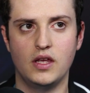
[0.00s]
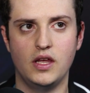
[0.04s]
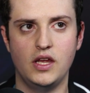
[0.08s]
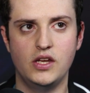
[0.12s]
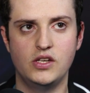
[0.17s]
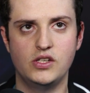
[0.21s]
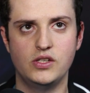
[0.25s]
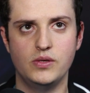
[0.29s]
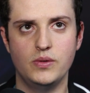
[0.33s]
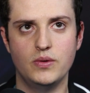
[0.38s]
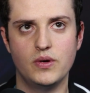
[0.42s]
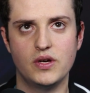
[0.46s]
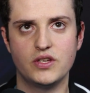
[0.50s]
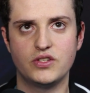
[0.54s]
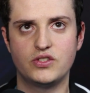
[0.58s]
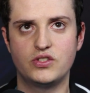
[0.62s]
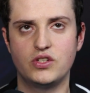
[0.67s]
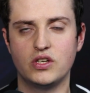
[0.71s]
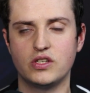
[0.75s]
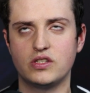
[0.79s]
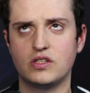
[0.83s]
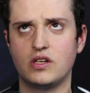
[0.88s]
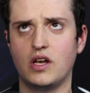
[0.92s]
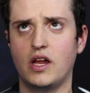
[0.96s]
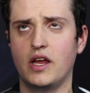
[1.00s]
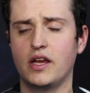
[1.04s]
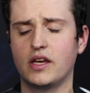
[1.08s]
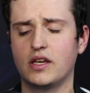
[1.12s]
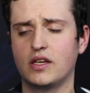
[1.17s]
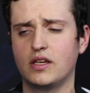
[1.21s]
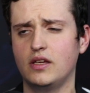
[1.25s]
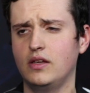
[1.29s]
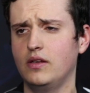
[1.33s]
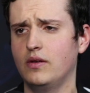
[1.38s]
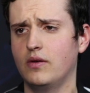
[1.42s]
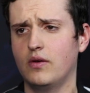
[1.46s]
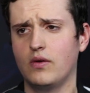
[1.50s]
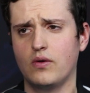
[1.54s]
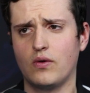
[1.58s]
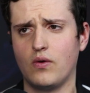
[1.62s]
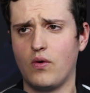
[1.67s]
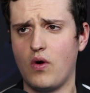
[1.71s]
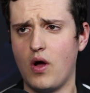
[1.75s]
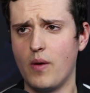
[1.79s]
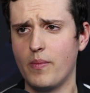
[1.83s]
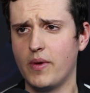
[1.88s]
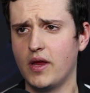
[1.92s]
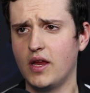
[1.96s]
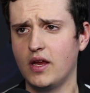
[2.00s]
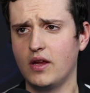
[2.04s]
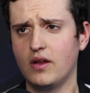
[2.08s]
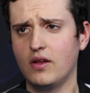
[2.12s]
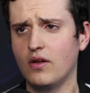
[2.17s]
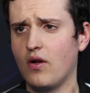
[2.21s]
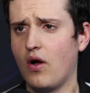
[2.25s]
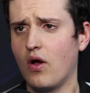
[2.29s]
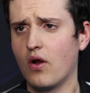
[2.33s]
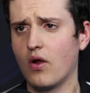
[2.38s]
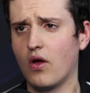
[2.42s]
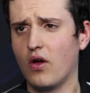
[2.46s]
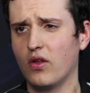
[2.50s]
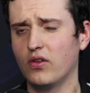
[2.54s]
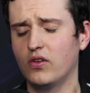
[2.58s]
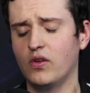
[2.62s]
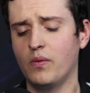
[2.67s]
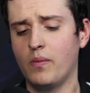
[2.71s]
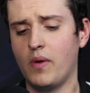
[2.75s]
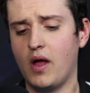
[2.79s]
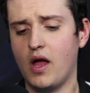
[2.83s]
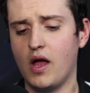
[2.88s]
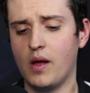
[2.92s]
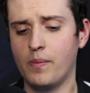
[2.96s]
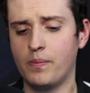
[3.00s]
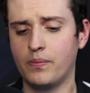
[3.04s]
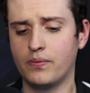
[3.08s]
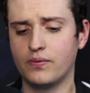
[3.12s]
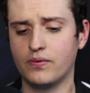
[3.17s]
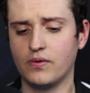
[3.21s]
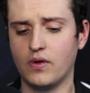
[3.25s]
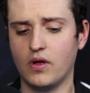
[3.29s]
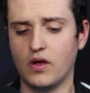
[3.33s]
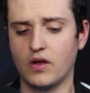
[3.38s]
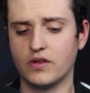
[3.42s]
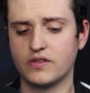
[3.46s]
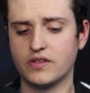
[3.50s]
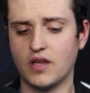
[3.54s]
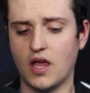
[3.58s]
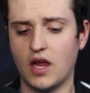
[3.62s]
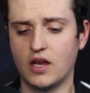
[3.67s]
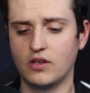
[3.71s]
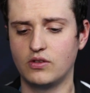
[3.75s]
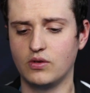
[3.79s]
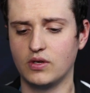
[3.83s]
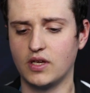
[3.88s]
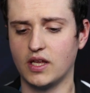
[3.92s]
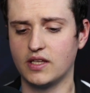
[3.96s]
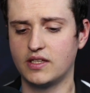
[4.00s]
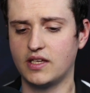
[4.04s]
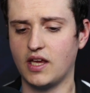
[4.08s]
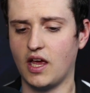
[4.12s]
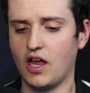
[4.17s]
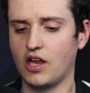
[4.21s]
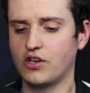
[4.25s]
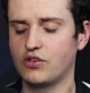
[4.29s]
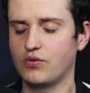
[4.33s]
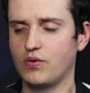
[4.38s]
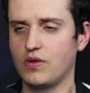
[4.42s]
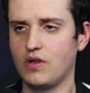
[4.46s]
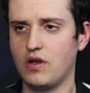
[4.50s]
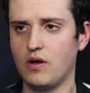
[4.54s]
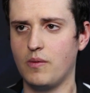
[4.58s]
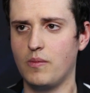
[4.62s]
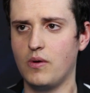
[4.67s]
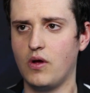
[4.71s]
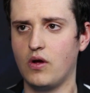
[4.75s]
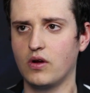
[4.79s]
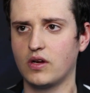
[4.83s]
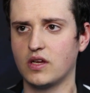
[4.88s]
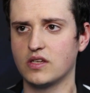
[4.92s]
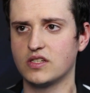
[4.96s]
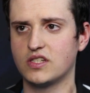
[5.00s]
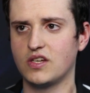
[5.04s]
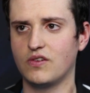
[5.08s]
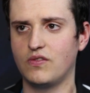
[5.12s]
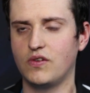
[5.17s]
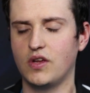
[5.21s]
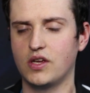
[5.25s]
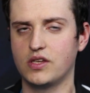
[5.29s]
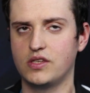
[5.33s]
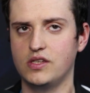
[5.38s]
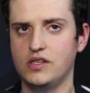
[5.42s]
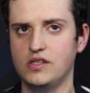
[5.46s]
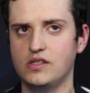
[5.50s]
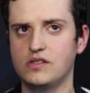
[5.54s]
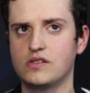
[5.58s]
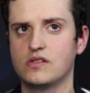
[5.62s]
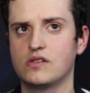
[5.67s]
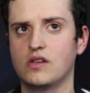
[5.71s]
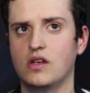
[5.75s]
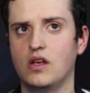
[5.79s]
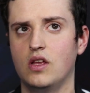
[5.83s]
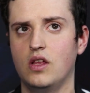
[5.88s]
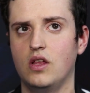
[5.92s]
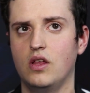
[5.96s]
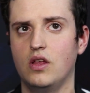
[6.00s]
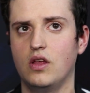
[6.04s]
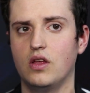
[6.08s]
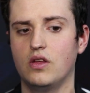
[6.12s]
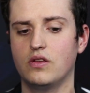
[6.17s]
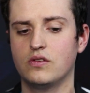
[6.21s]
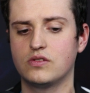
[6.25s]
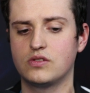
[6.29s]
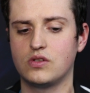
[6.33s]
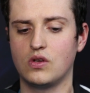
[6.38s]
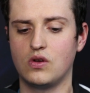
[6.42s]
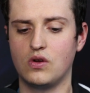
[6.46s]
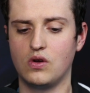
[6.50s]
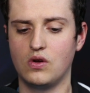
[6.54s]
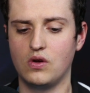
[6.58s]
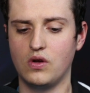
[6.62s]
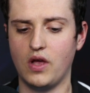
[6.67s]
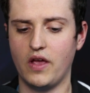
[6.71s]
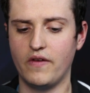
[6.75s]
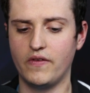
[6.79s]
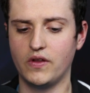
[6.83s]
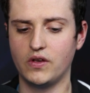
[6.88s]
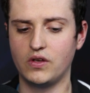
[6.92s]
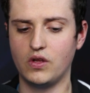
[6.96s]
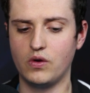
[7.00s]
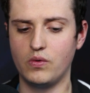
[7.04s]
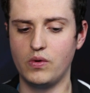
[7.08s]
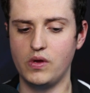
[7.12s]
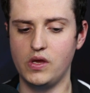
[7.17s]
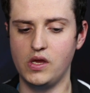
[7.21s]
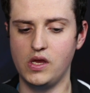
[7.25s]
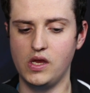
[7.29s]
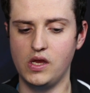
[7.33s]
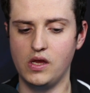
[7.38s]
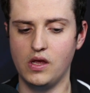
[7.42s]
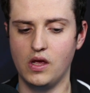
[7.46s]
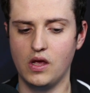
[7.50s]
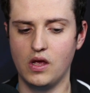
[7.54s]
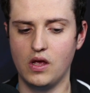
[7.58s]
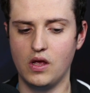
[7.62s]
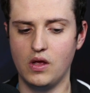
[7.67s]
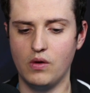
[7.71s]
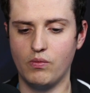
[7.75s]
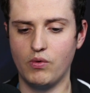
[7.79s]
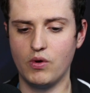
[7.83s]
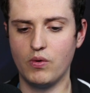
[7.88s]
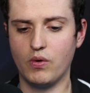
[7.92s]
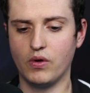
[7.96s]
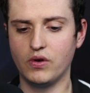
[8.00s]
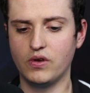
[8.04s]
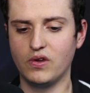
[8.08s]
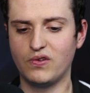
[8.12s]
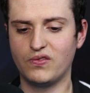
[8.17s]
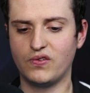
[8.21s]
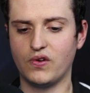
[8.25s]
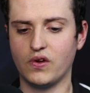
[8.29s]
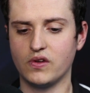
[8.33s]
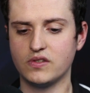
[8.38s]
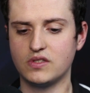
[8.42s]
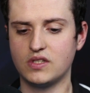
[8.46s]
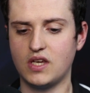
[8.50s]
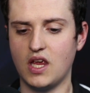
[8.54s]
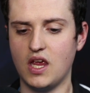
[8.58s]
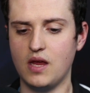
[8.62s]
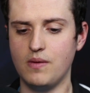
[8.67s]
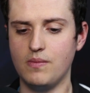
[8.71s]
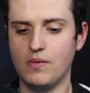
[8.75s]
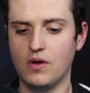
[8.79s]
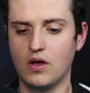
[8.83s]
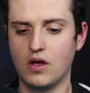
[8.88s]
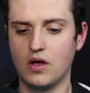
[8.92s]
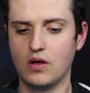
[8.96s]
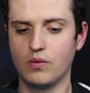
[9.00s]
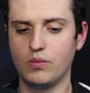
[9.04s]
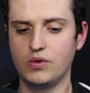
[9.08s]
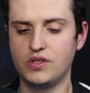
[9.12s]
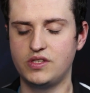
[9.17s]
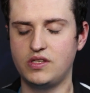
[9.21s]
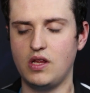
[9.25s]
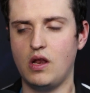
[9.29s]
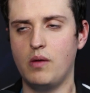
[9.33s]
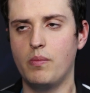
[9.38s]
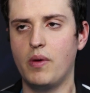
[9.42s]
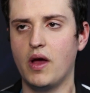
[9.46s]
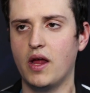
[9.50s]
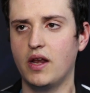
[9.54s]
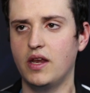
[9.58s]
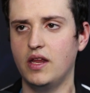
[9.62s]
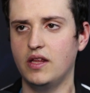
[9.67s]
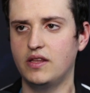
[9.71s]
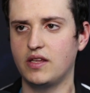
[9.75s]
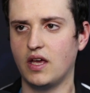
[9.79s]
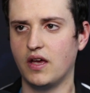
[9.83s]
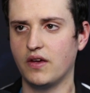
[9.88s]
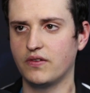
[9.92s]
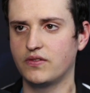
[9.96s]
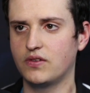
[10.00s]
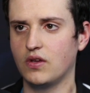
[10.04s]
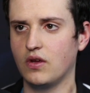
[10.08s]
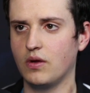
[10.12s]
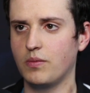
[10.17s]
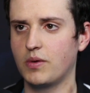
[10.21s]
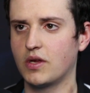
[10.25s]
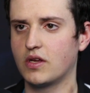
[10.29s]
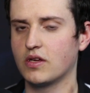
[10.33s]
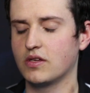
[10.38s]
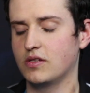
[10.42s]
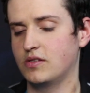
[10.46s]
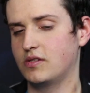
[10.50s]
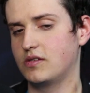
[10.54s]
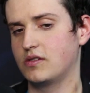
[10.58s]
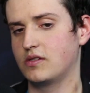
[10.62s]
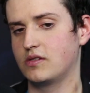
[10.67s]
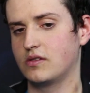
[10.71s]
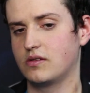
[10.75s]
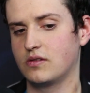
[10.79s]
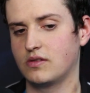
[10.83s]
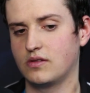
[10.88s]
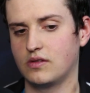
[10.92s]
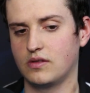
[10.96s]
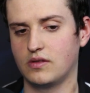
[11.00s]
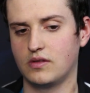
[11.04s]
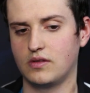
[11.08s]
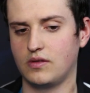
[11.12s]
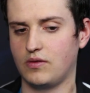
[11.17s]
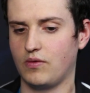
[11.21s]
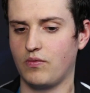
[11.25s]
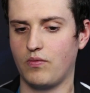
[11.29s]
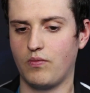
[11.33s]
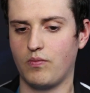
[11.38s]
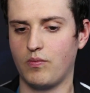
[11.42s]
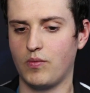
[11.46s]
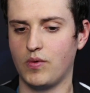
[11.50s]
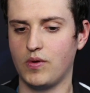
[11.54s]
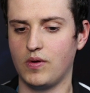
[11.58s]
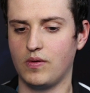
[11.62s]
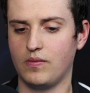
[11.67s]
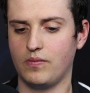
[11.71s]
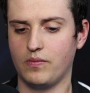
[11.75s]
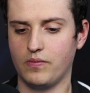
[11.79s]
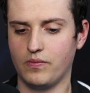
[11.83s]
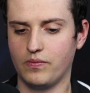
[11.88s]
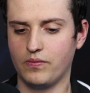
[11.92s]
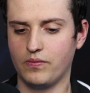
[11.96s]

it, it was just like roaming all around the map, uh, trying to get catch with LeBlanc and stuff like this. So even though we we won the first game, we still banned it after because we